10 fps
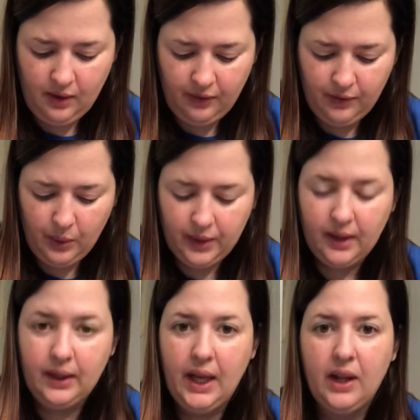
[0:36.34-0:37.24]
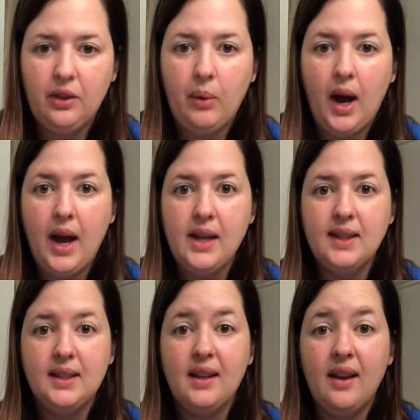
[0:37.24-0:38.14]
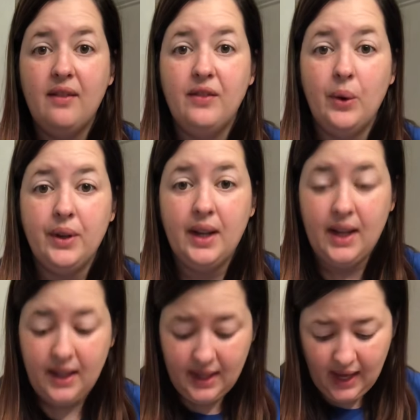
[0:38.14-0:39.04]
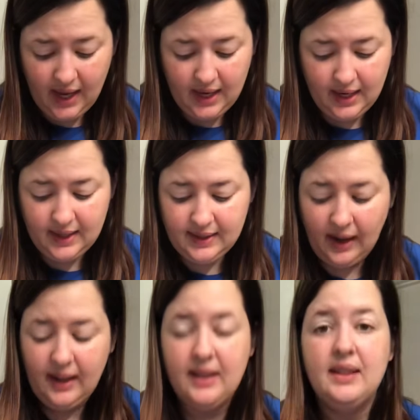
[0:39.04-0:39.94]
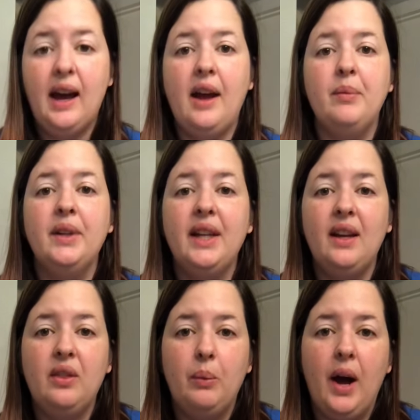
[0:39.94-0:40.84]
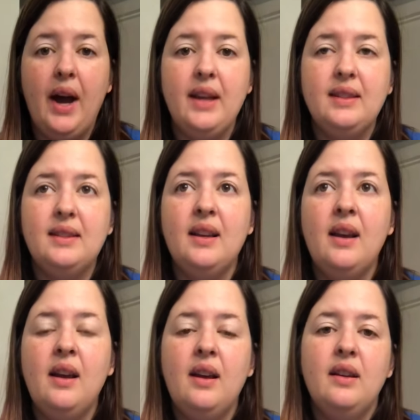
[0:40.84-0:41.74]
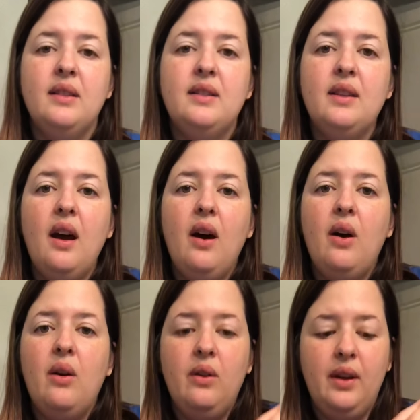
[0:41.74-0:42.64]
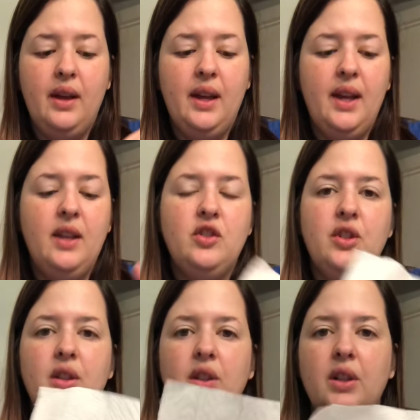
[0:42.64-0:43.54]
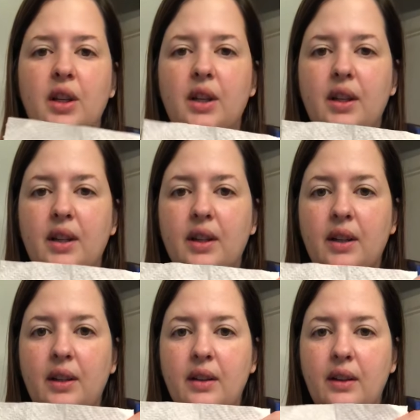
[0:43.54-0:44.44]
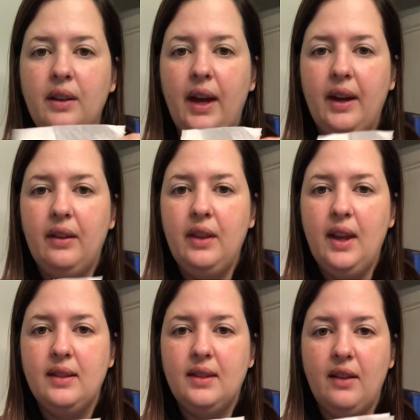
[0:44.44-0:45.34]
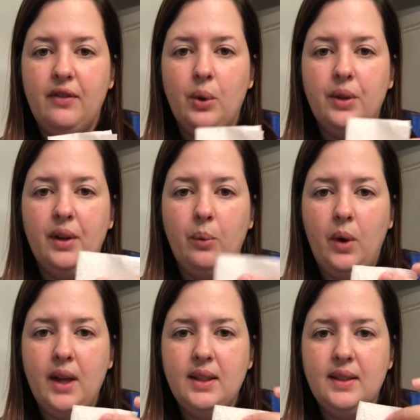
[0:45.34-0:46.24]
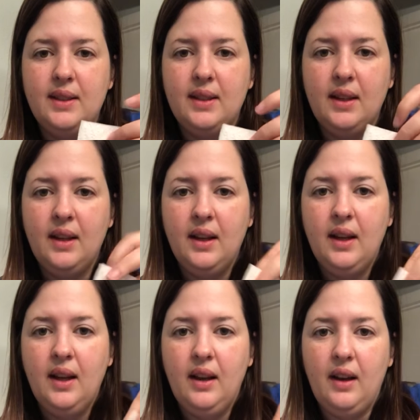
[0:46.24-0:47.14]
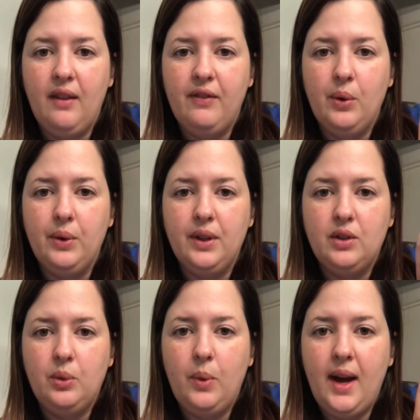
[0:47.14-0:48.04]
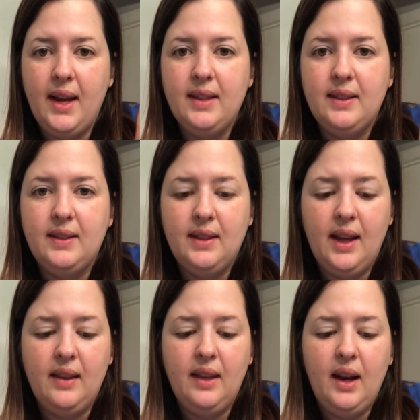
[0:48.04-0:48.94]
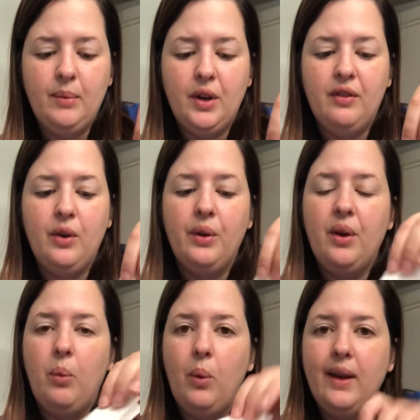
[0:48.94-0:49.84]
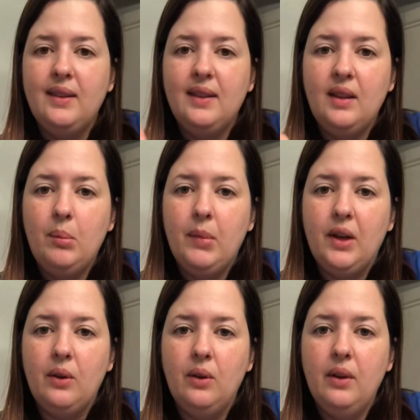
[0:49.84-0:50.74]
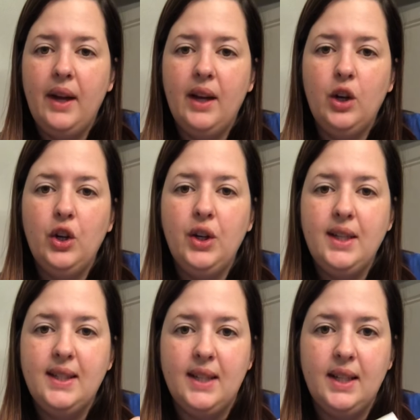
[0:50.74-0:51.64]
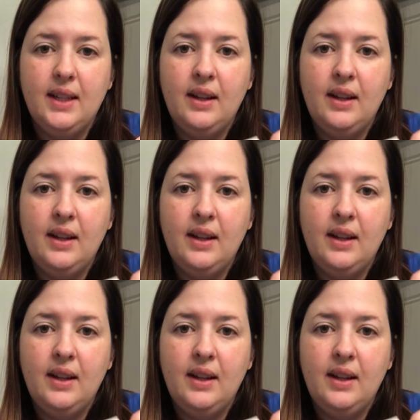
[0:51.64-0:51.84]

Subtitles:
fold it lengthwise, and fold it again a second time lengthwise. So it should look like this. I fold it once, and I fold it twice, and then I'm going to fold it once in the middle and crease it.